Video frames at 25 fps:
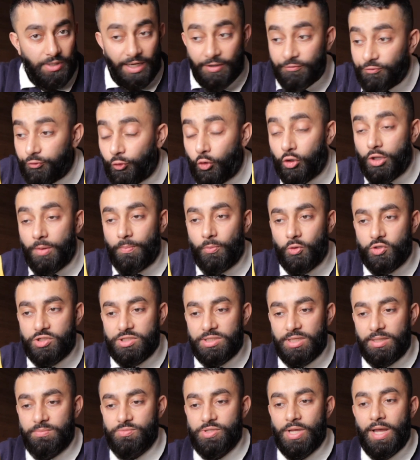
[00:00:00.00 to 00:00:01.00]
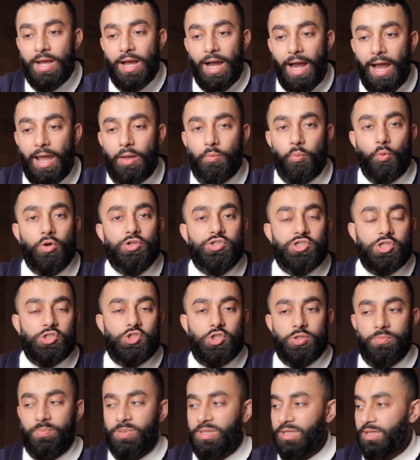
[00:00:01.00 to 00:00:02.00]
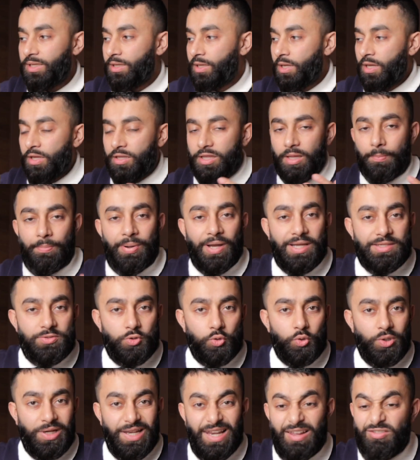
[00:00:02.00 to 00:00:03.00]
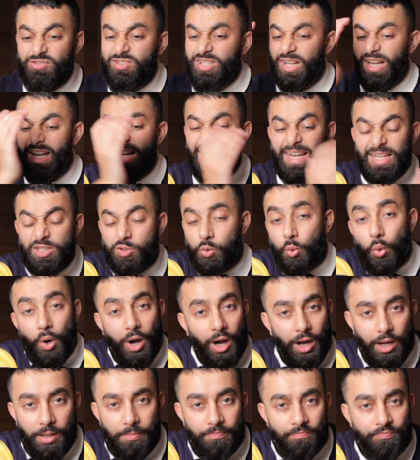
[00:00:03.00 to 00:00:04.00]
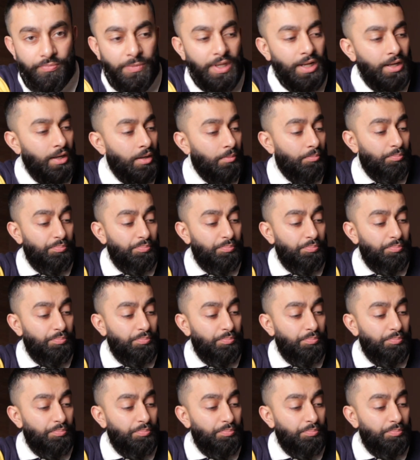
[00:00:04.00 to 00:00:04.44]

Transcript: Like, for the Muslims, I wanted to be the person who lives in a little hut,